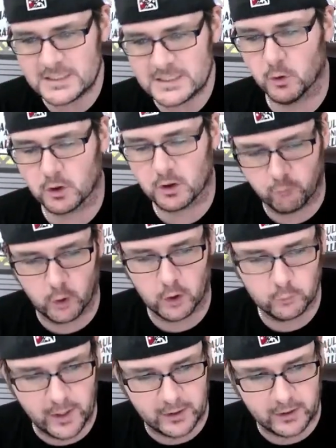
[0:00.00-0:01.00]
Book of World
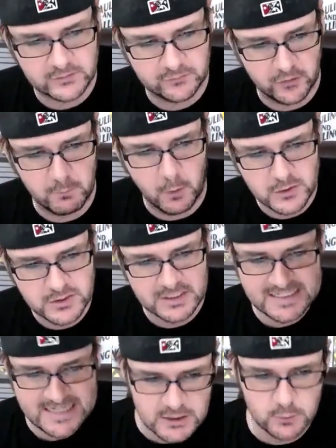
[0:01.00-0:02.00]
Records for the most
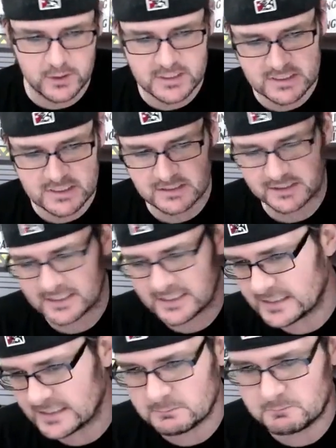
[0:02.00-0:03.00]

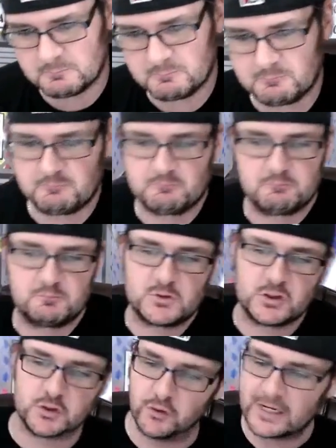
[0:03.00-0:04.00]
continuously
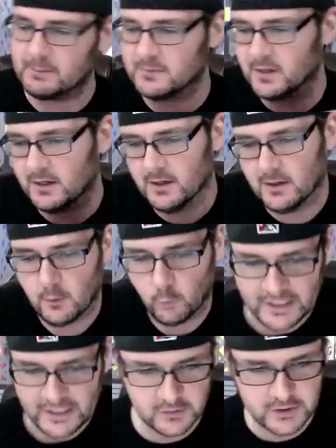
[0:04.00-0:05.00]
streamed
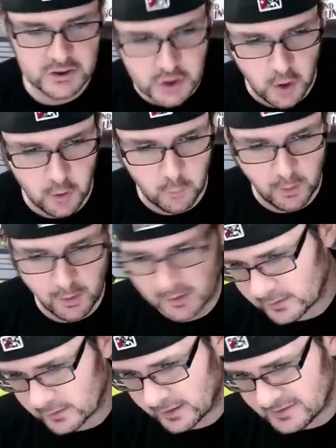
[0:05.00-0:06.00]
weekly show
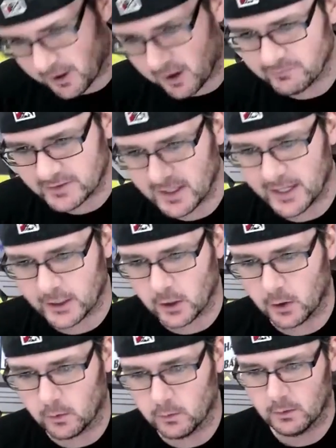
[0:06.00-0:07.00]
involving
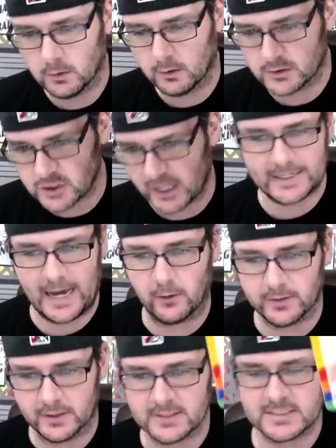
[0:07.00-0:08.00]
Lego. Check it out.
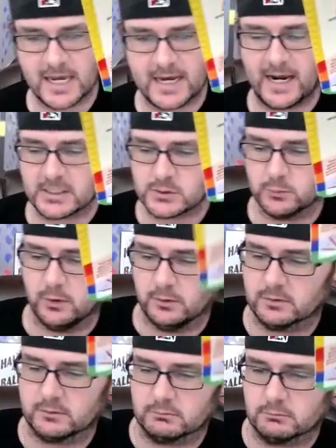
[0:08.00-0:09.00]
It's an actual
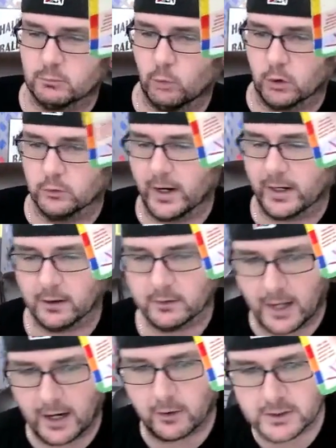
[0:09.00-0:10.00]
world record. I
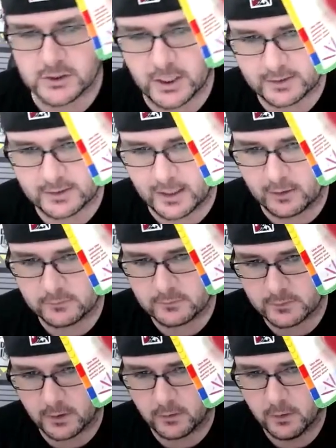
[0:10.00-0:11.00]
already checked it out. So,